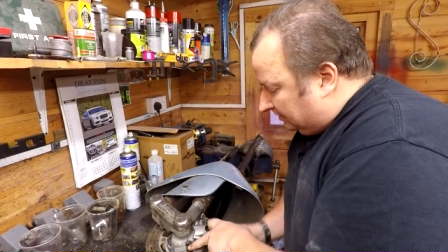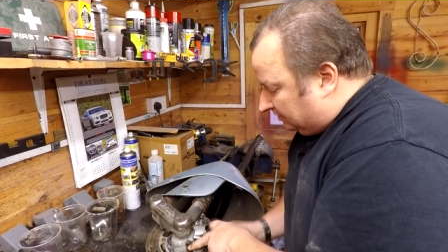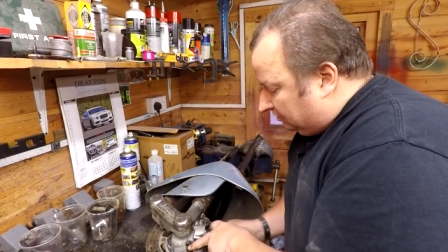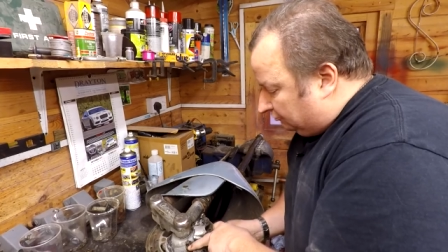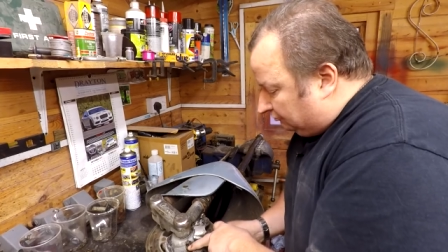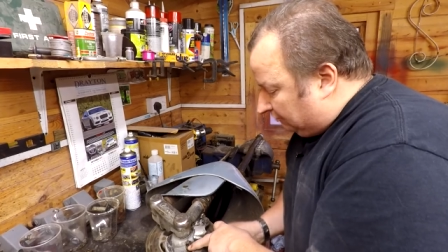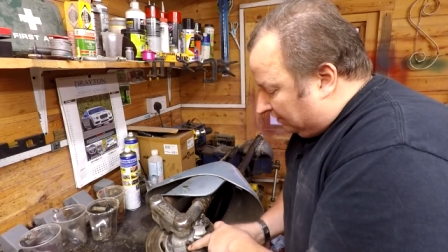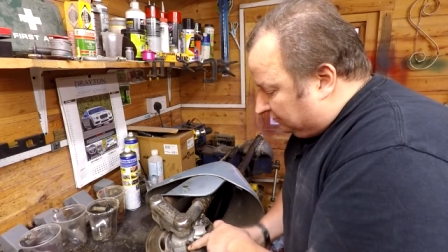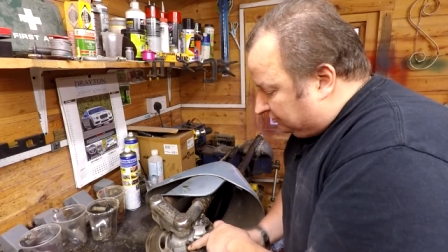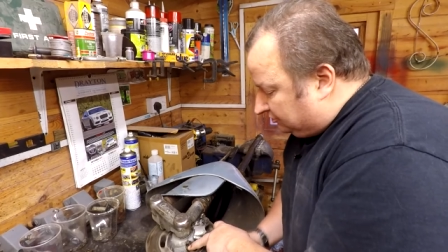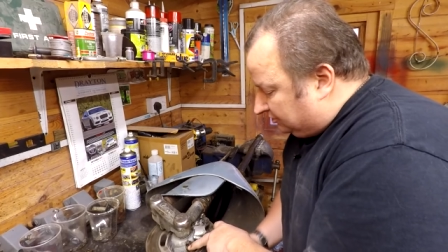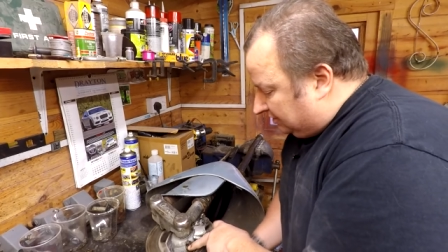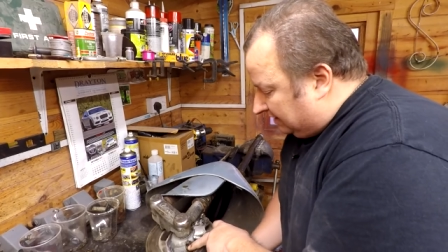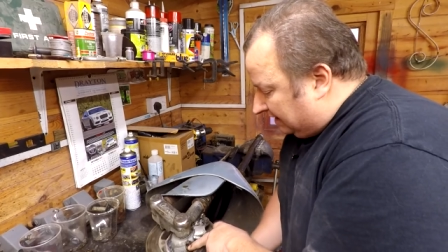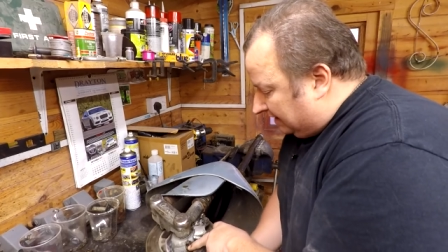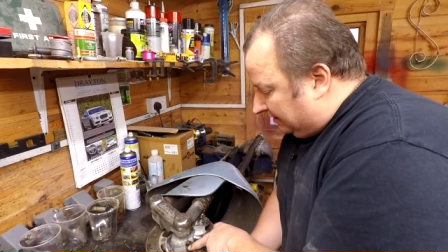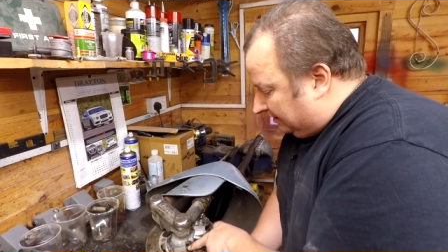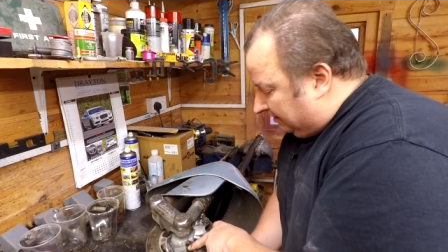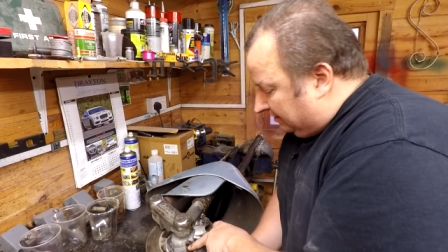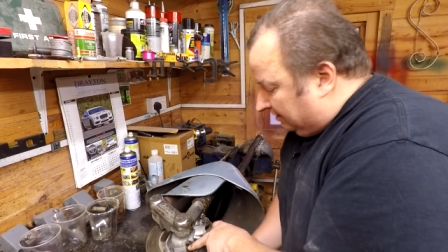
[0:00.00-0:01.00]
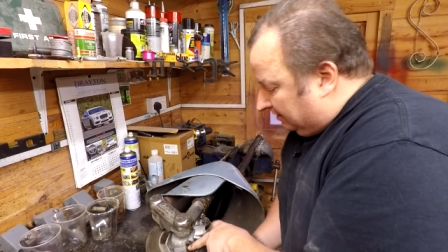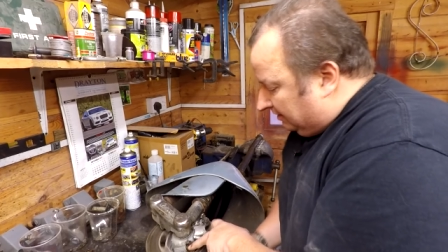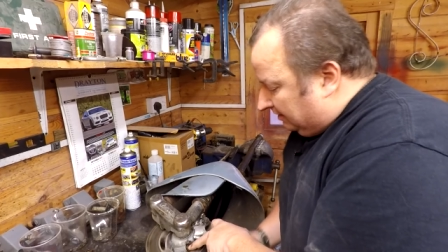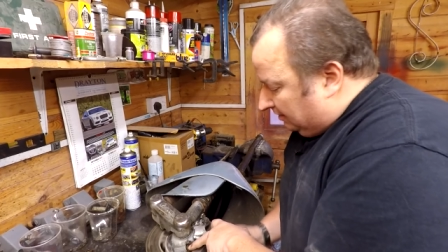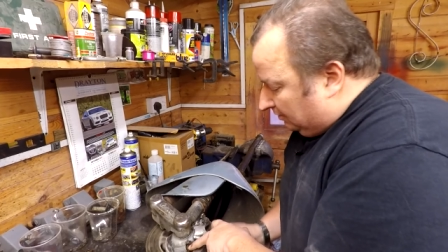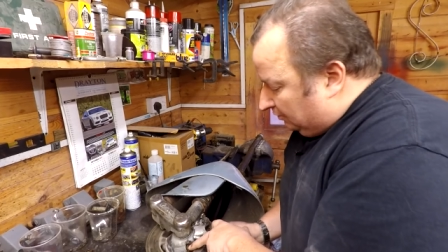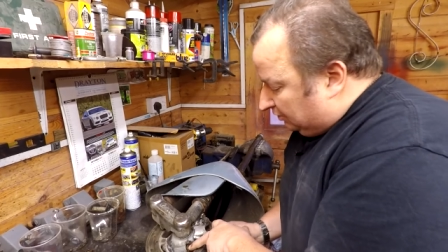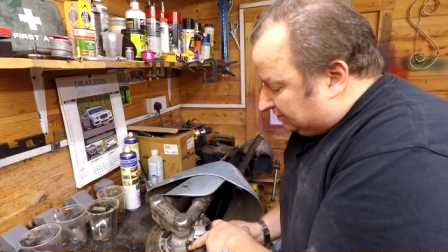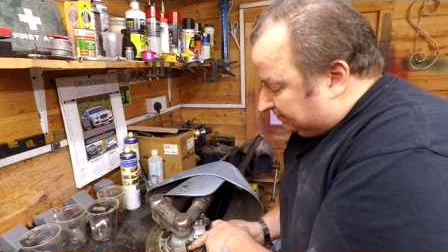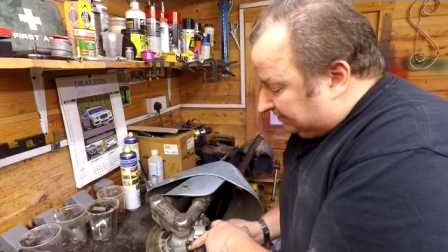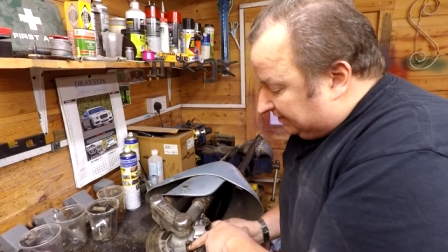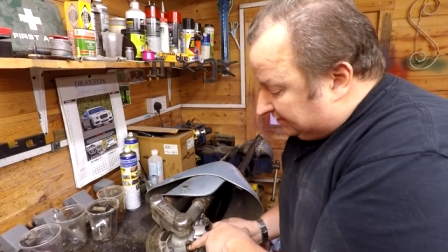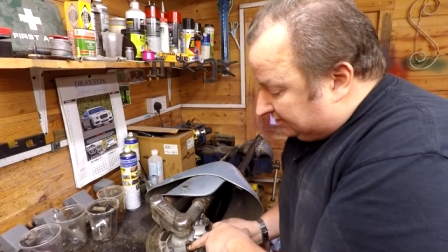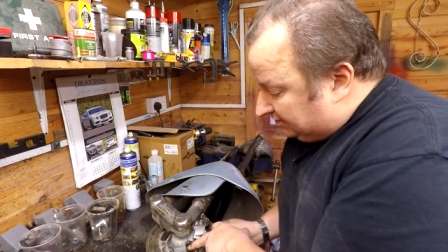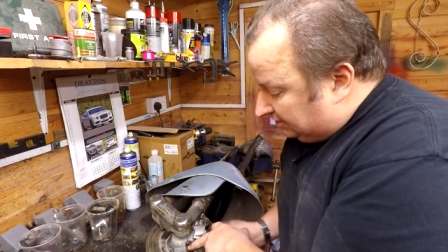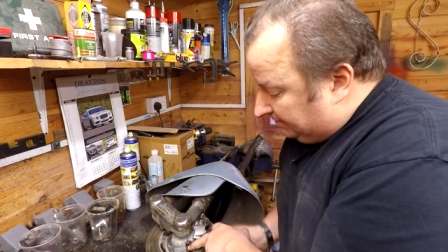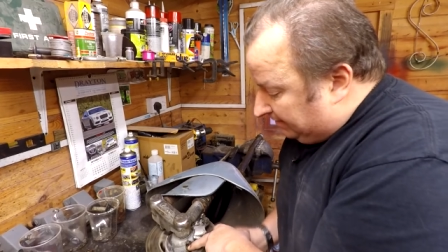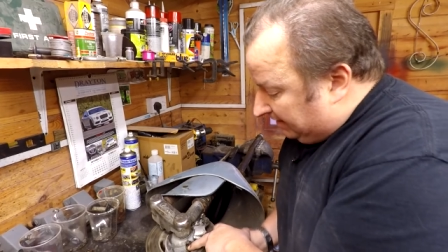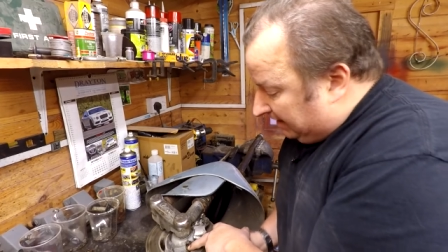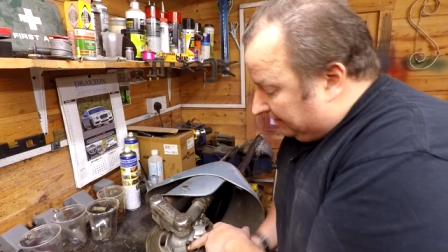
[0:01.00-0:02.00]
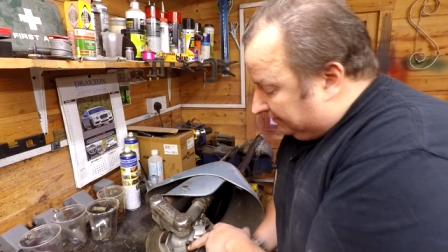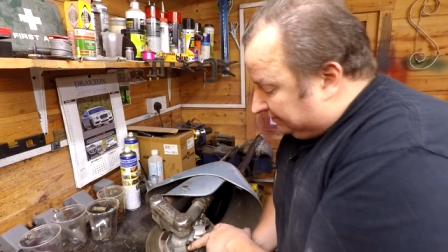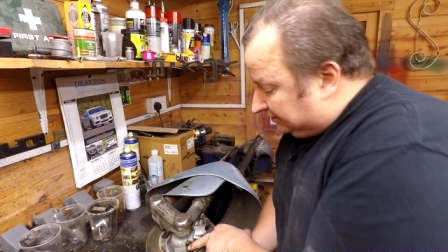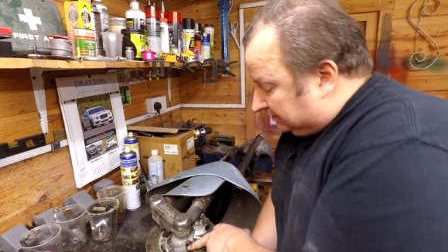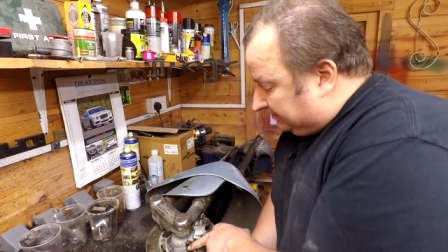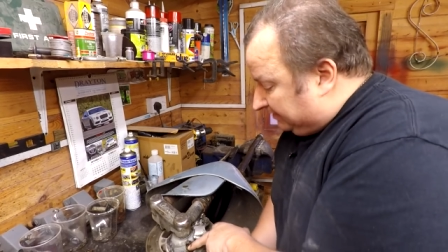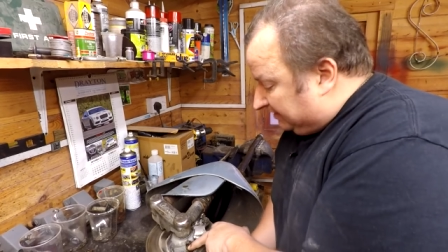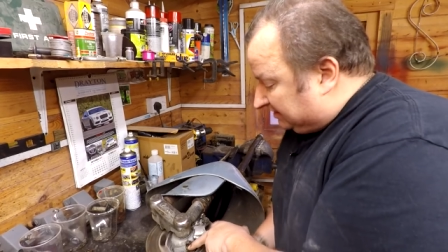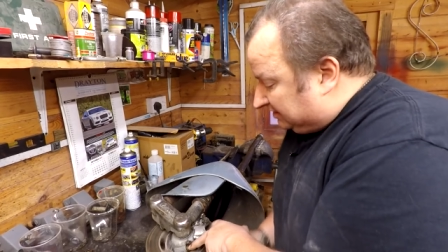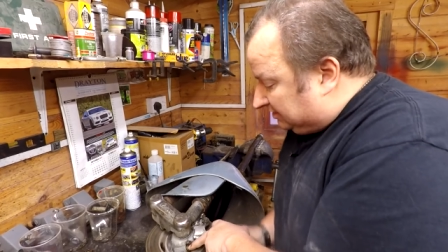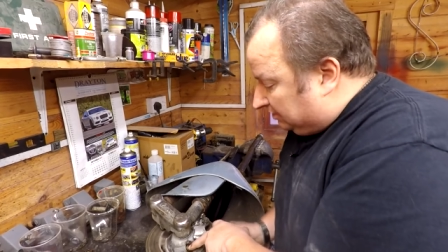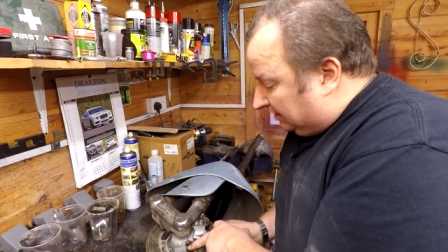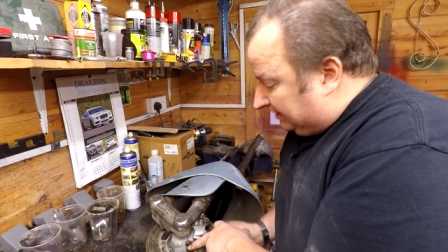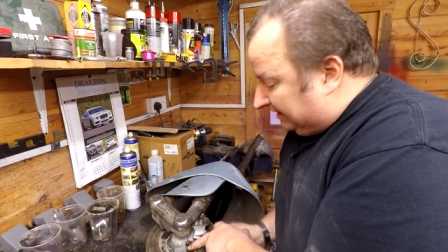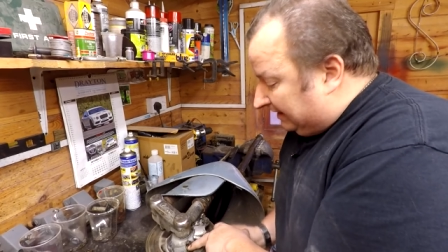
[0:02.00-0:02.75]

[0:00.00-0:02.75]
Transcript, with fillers: the rotor there, which means that the bearing's a bit tight.